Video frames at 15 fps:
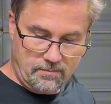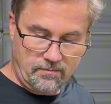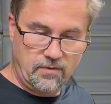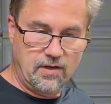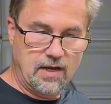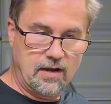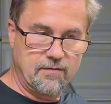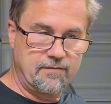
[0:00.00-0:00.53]

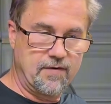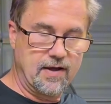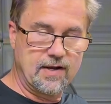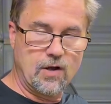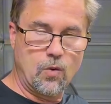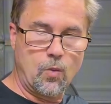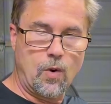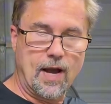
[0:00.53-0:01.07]
got to find
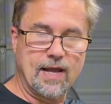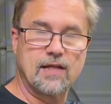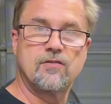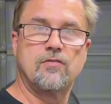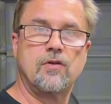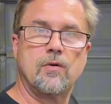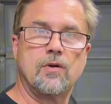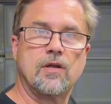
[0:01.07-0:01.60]
out why it's
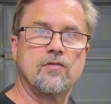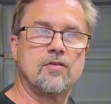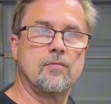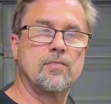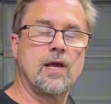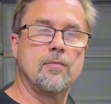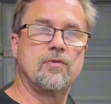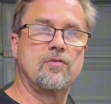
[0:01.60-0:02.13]
doing it.
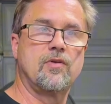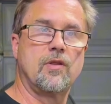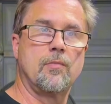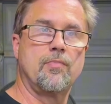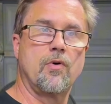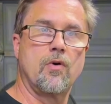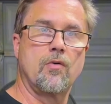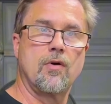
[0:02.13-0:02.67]
Sometimes it's in the
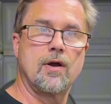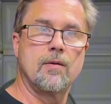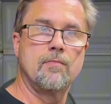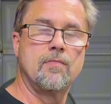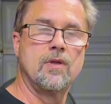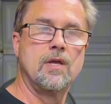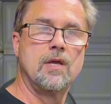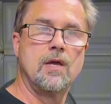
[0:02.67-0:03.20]
program.
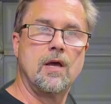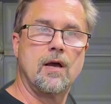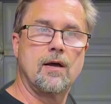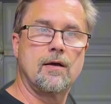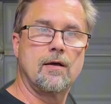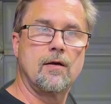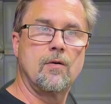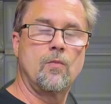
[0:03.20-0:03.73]

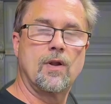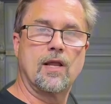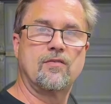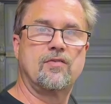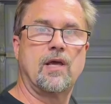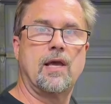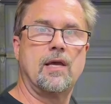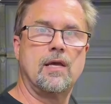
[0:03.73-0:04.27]
When I
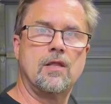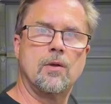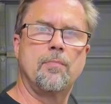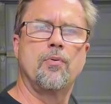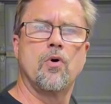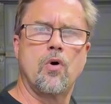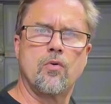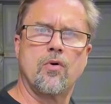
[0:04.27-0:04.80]
say in the
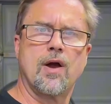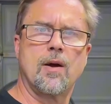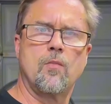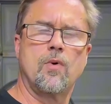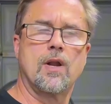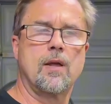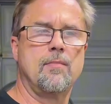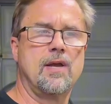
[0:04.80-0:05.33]
program, what
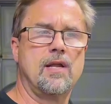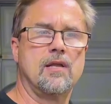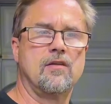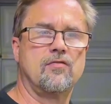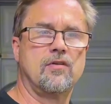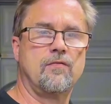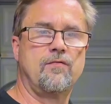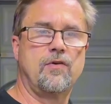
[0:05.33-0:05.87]
I mean is
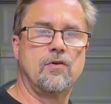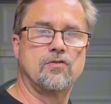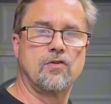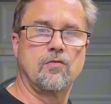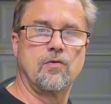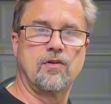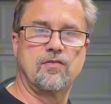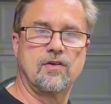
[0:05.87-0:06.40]
in Fusion
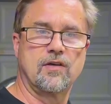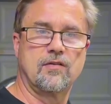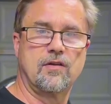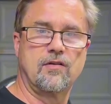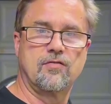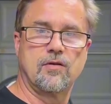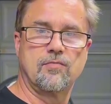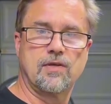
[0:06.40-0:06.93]
360,
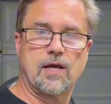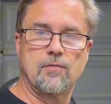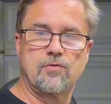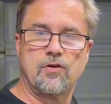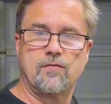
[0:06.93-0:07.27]
sometimes you've